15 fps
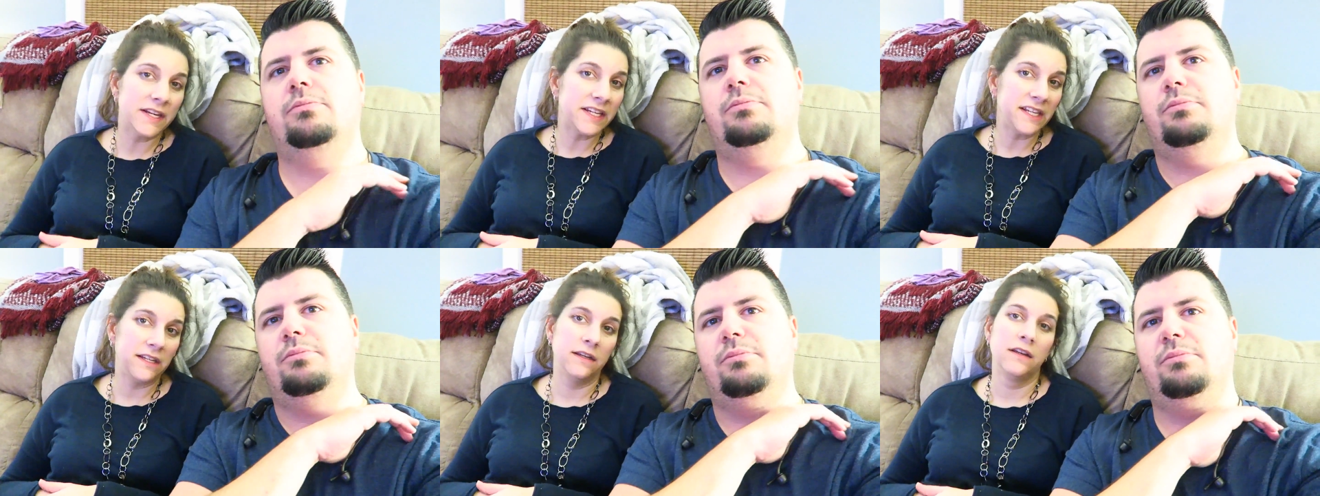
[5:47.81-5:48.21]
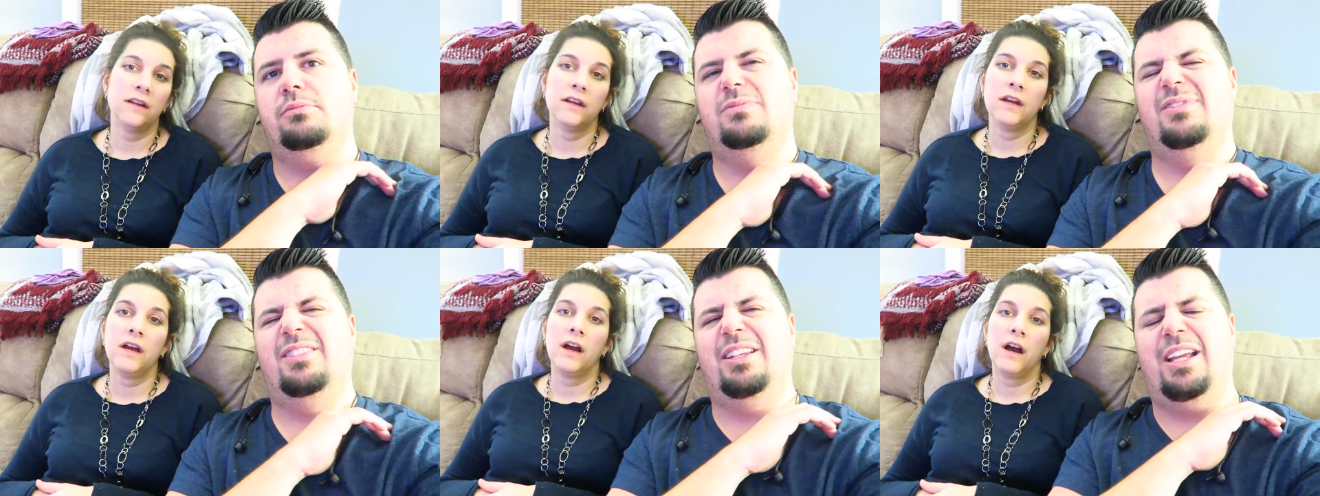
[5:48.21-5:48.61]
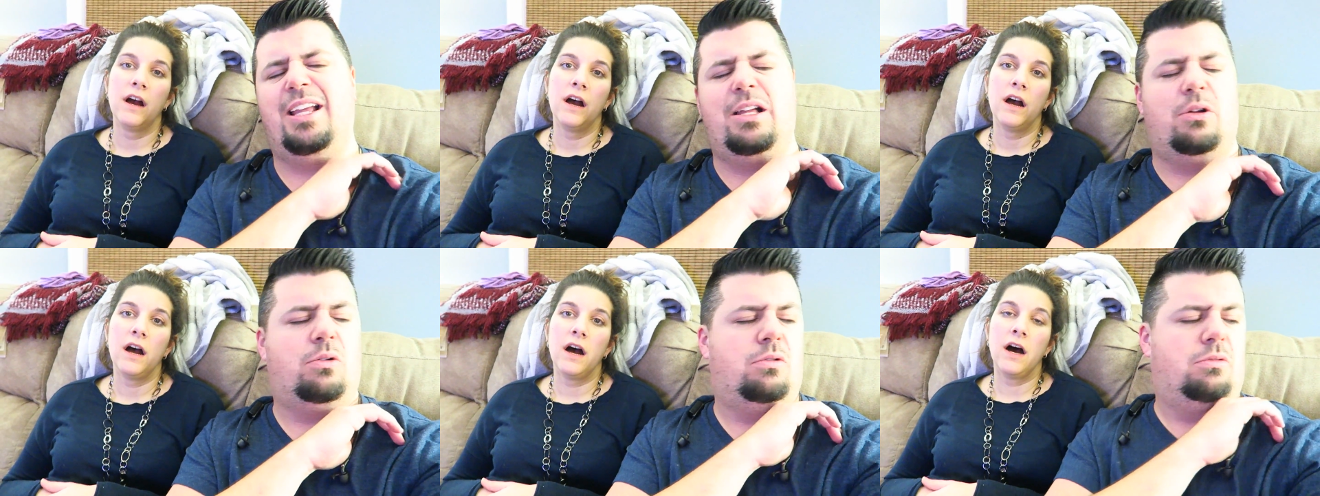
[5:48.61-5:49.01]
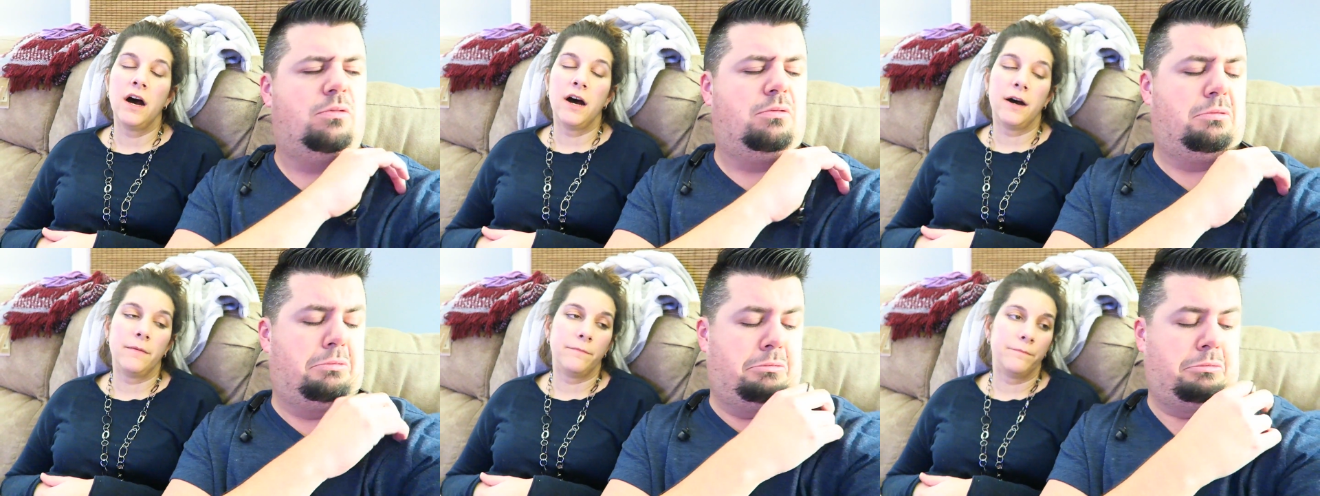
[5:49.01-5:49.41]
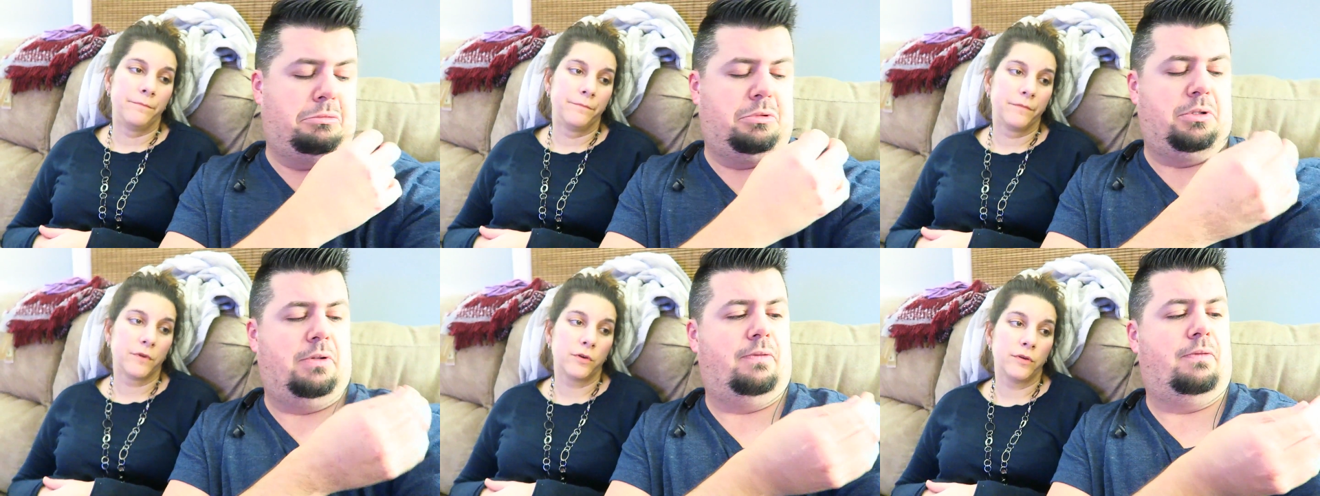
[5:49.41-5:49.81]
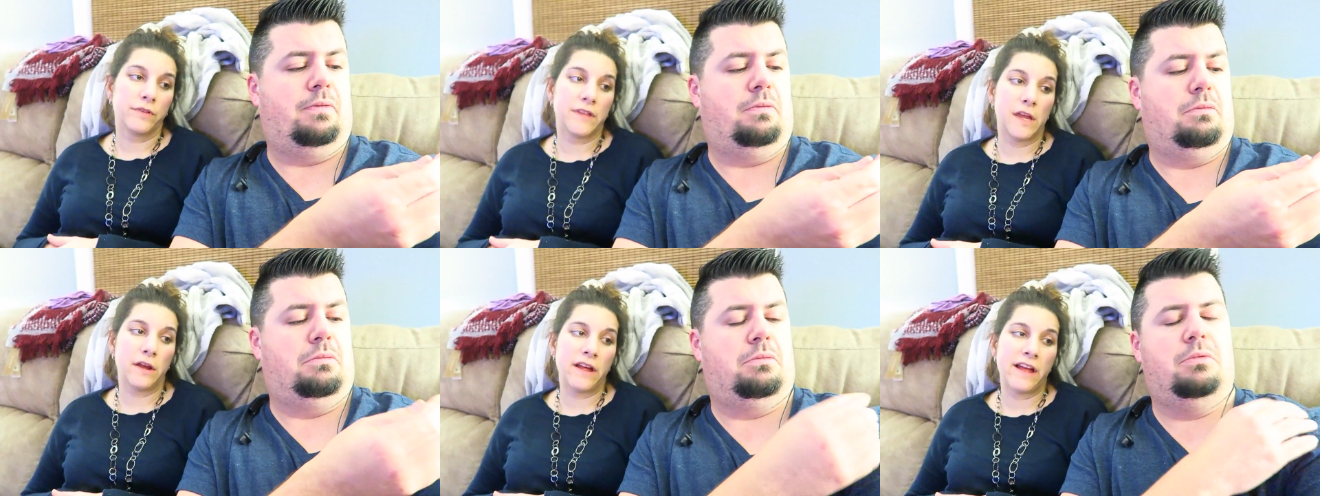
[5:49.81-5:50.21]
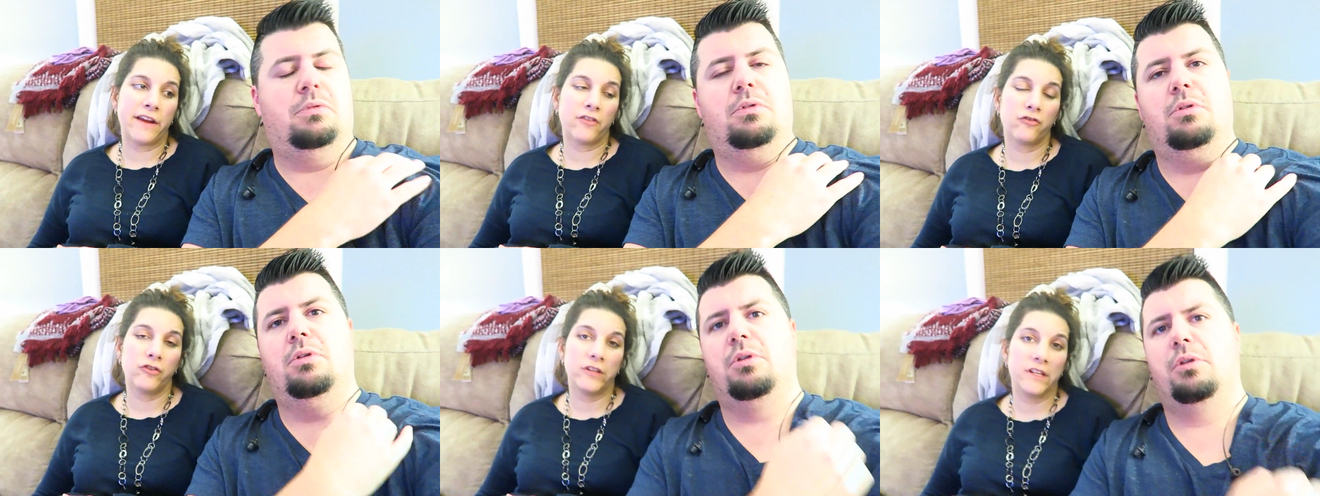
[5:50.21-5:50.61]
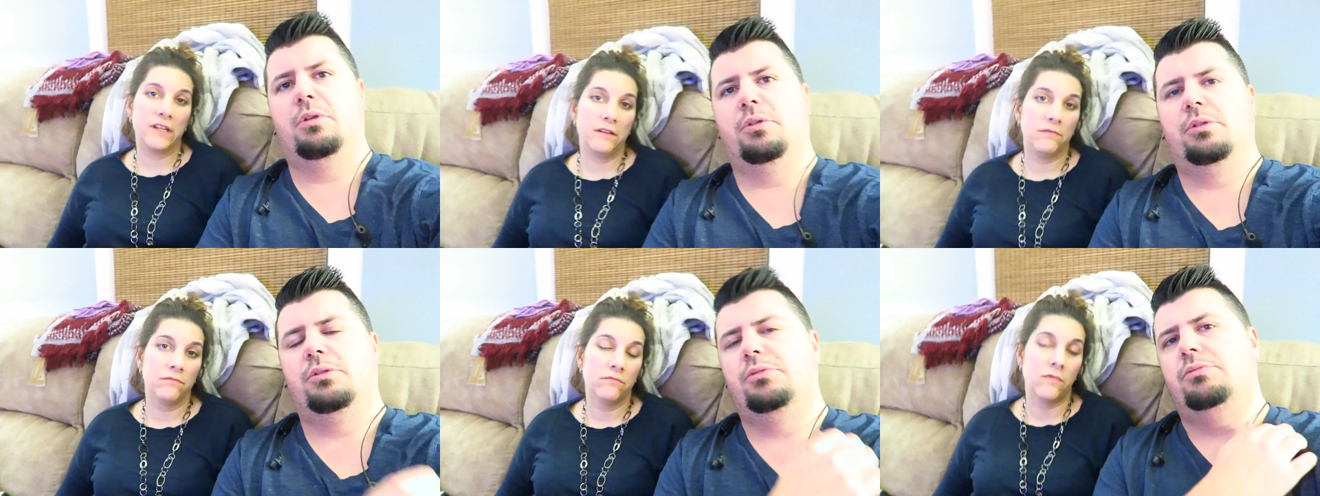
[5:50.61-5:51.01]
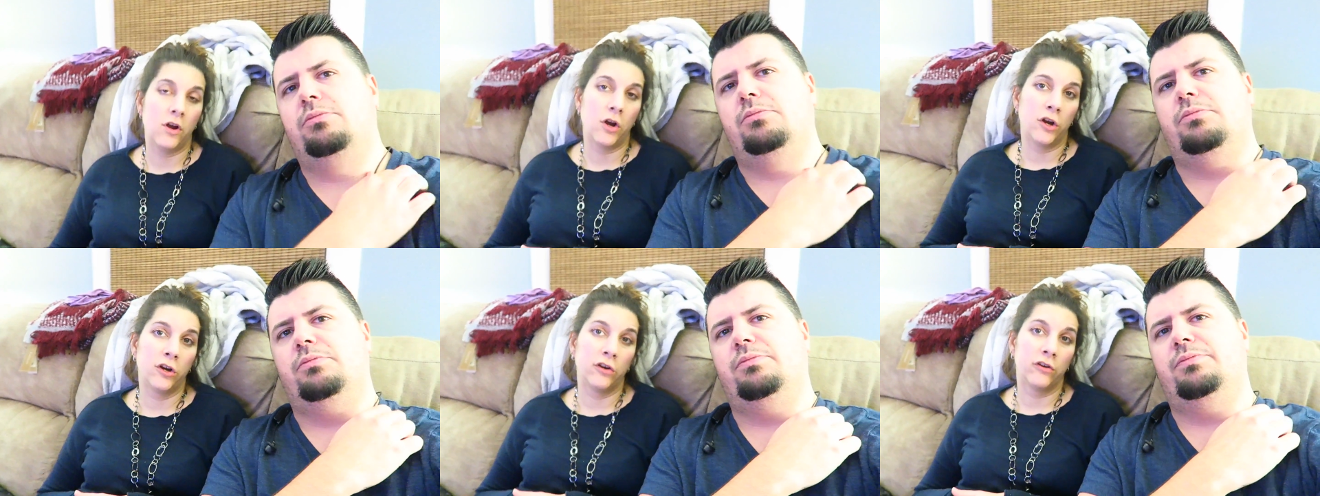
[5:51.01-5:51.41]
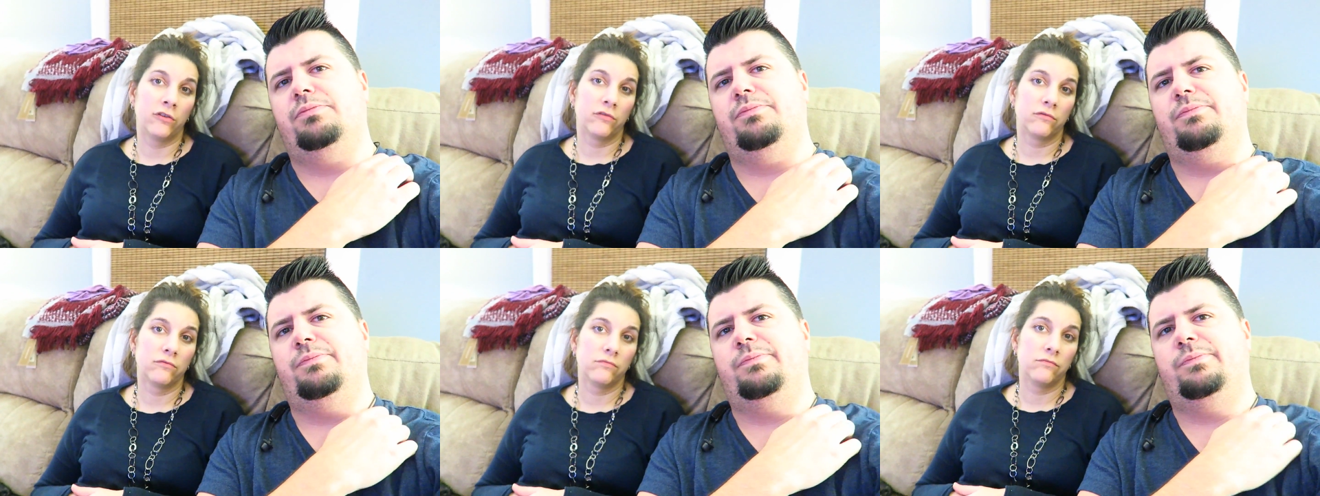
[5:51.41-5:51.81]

Speaker 1: night. Ow. Because they actually are,